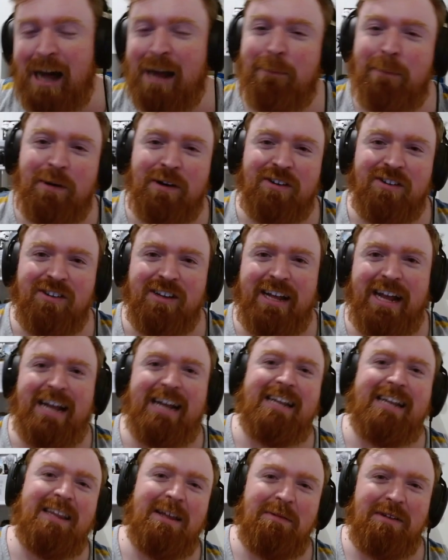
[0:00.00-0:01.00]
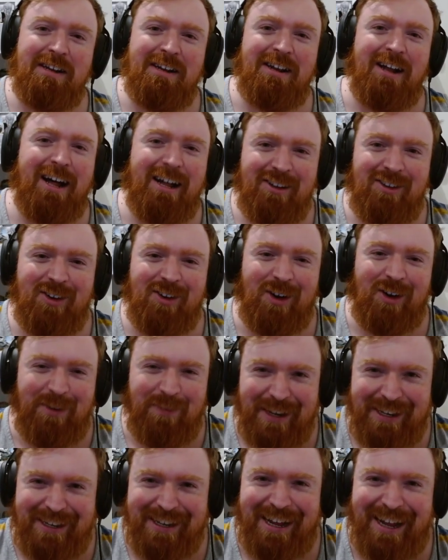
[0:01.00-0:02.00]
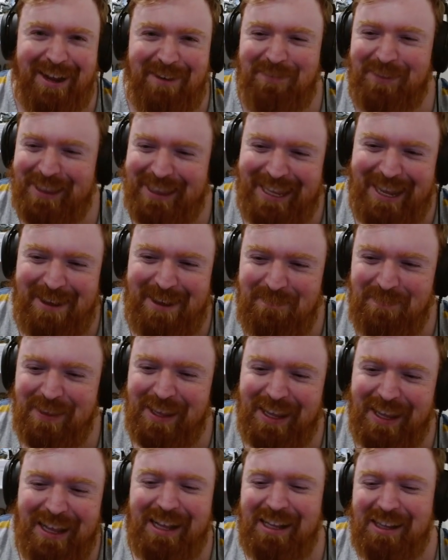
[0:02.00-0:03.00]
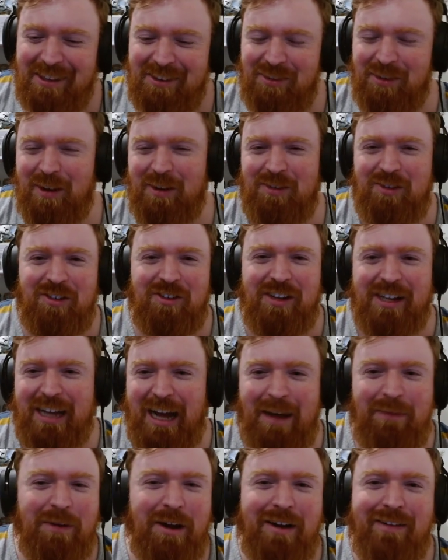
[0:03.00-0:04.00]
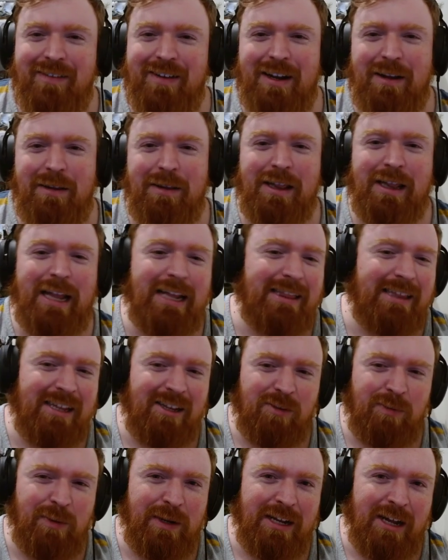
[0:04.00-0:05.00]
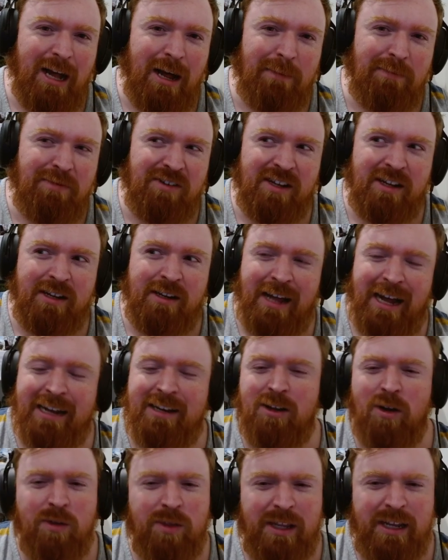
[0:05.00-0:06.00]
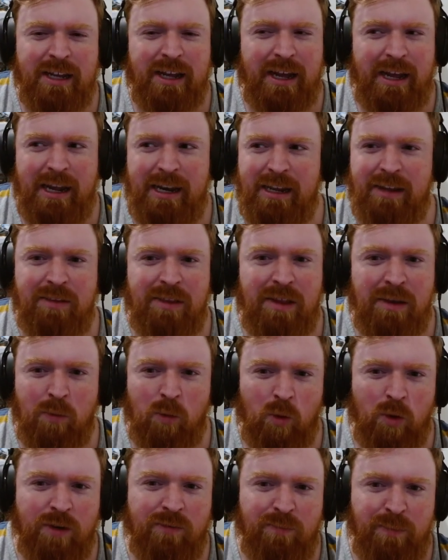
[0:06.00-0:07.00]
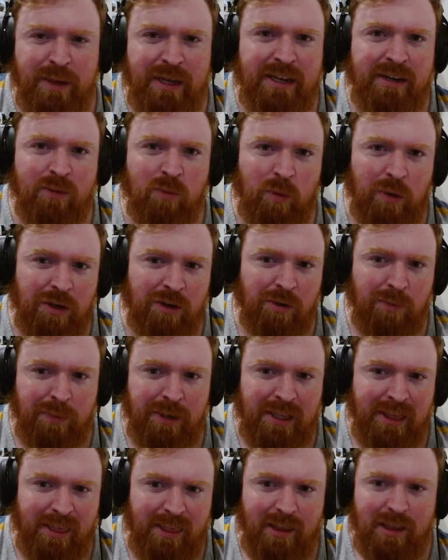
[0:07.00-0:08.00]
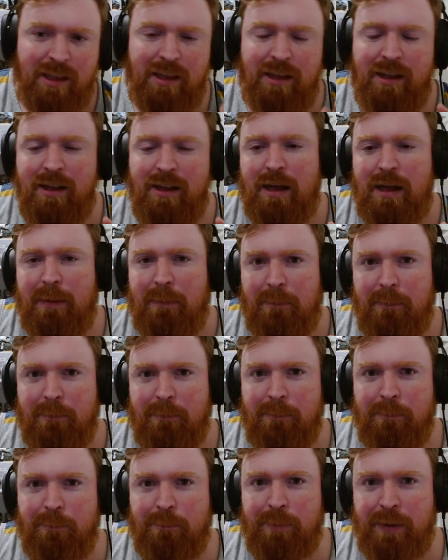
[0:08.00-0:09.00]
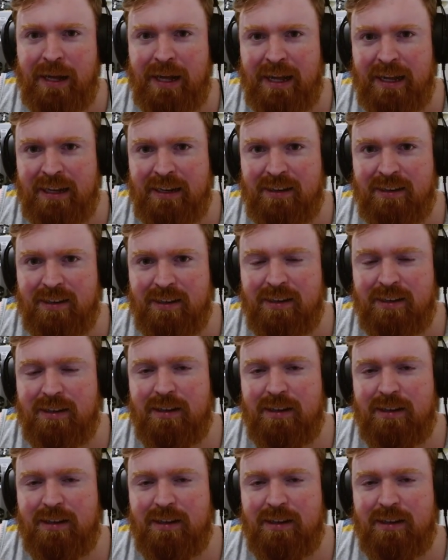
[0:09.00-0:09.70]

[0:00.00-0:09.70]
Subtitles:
personally hated them and did not enjoy my time with them, so I was just like, I'm not even going to let these be an option. I don't think any of them would have beaten Wildermyth, but